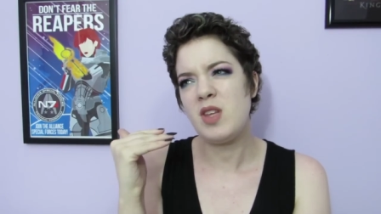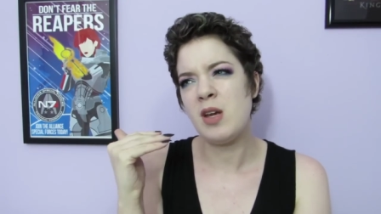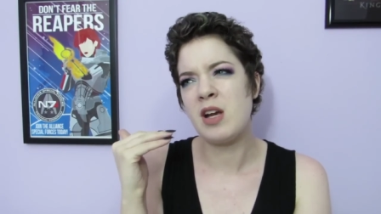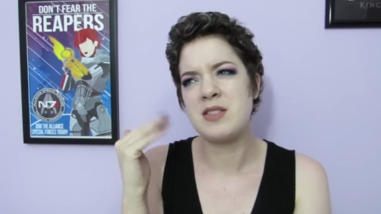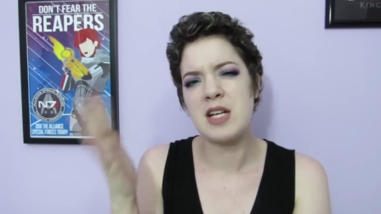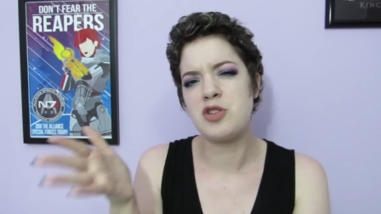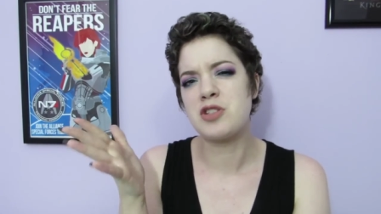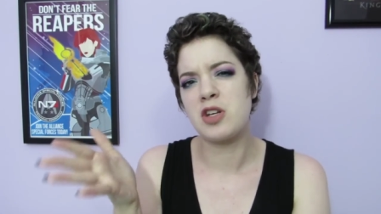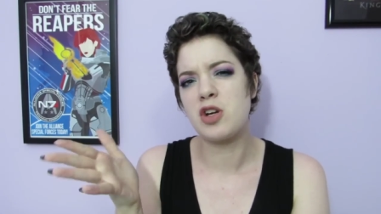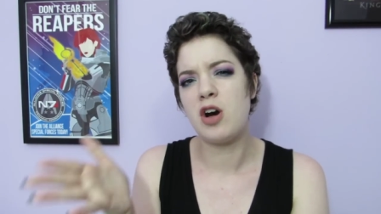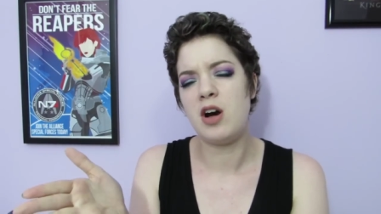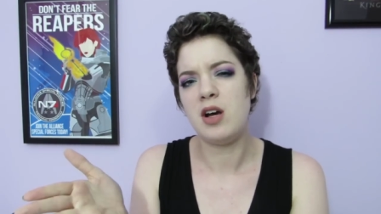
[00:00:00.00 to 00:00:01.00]
because that's just going
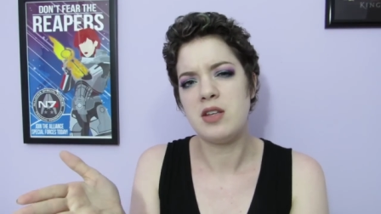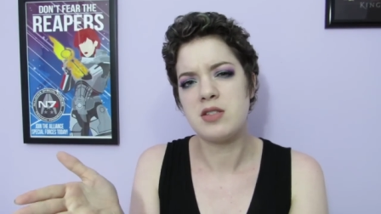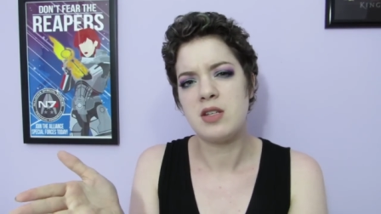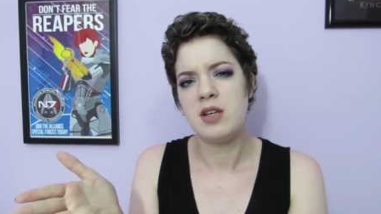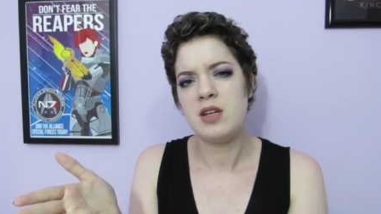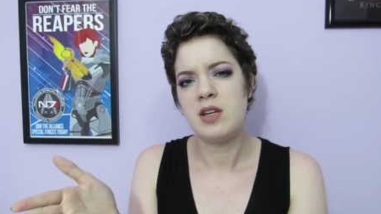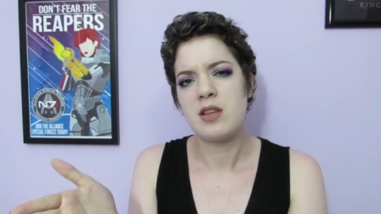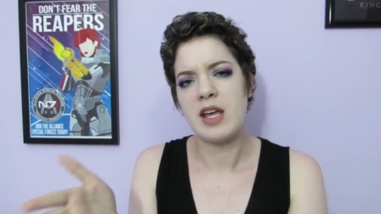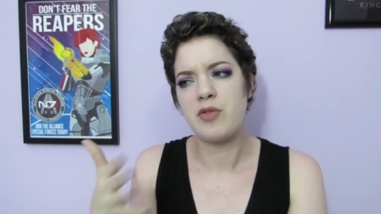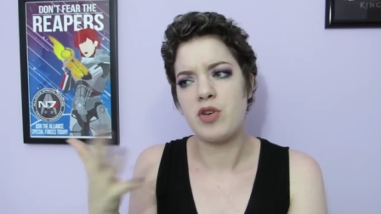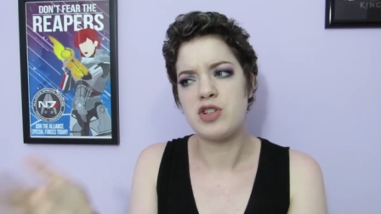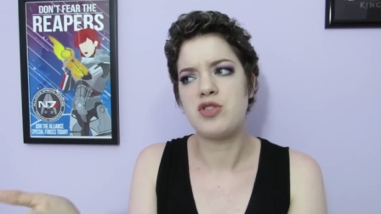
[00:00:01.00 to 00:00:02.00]
to cause
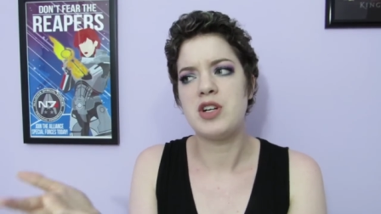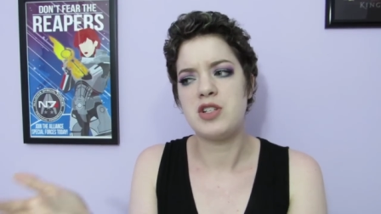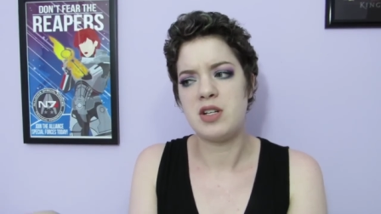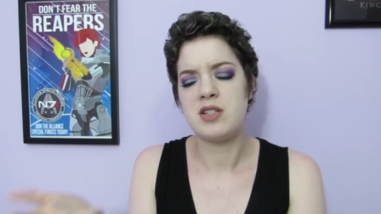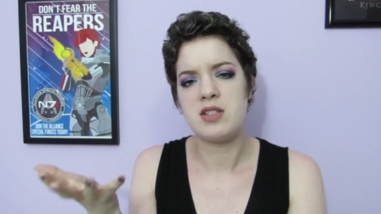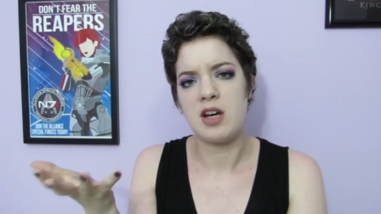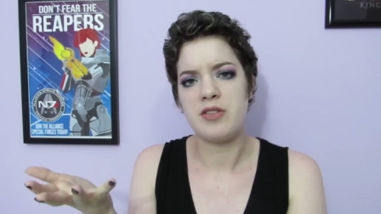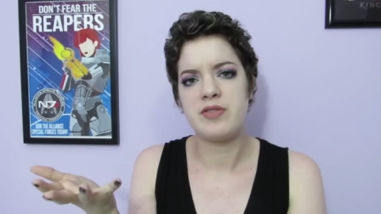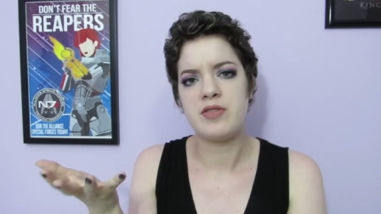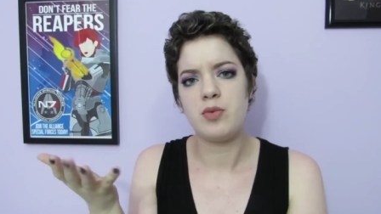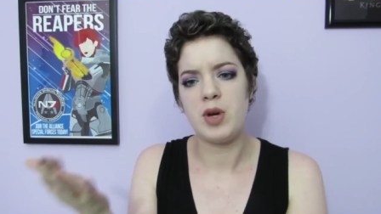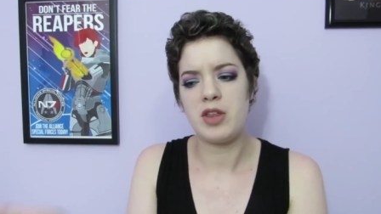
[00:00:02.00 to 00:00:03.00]
like frustration and stuff
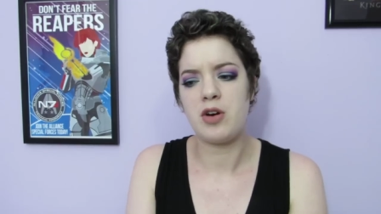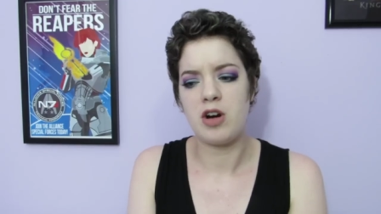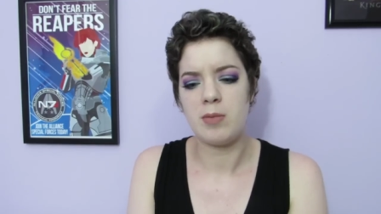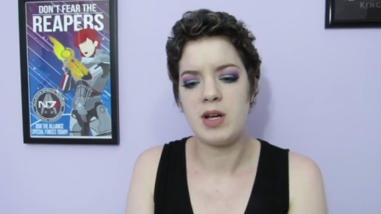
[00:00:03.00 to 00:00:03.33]
with her.